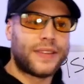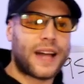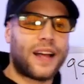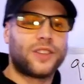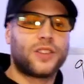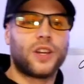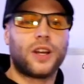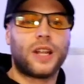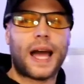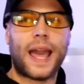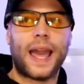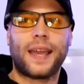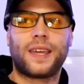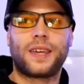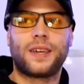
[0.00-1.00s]
not the
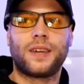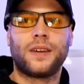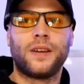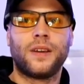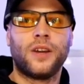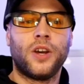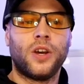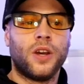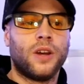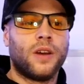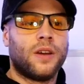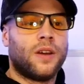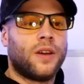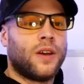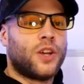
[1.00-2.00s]
like
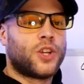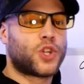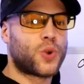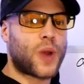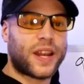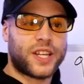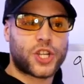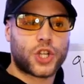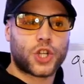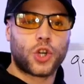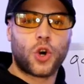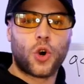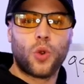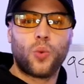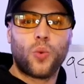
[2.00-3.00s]

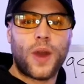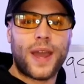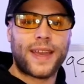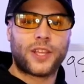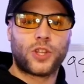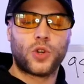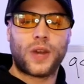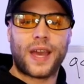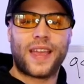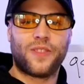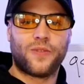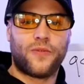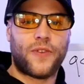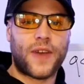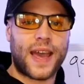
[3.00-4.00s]
traditional way to
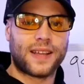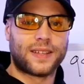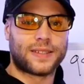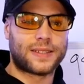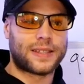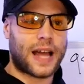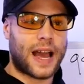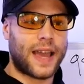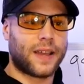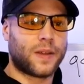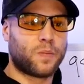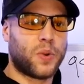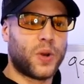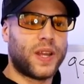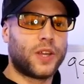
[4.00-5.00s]
invest,
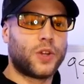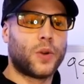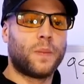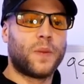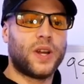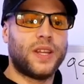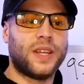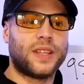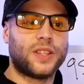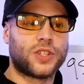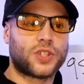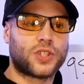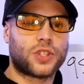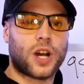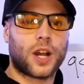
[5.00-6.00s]
like putting your money in the
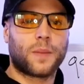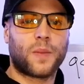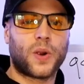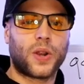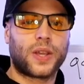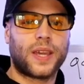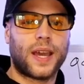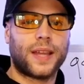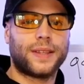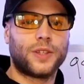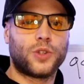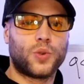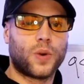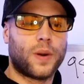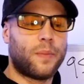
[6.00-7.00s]
stock market,
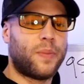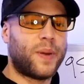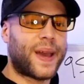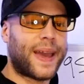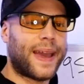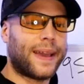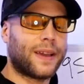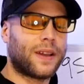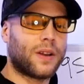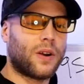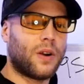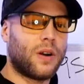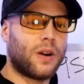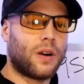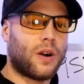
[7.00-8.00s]
into a bank,
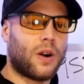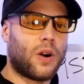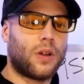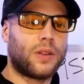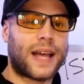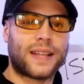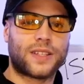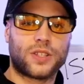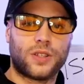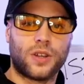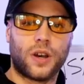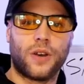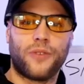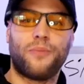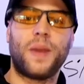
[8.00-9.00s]
all that
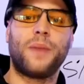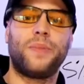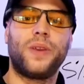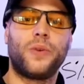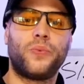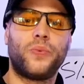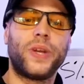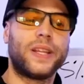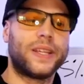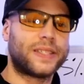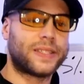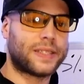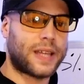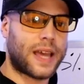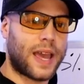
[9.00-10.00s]
stuff, maybe real
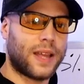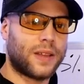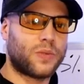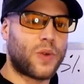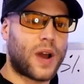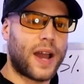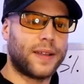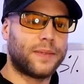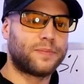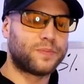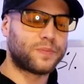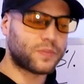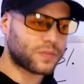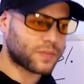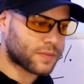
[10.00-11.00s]
estate, right?
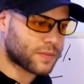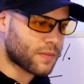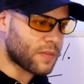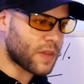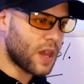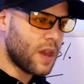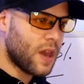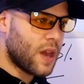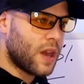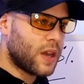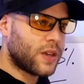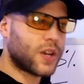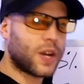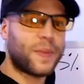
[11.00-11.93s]
You're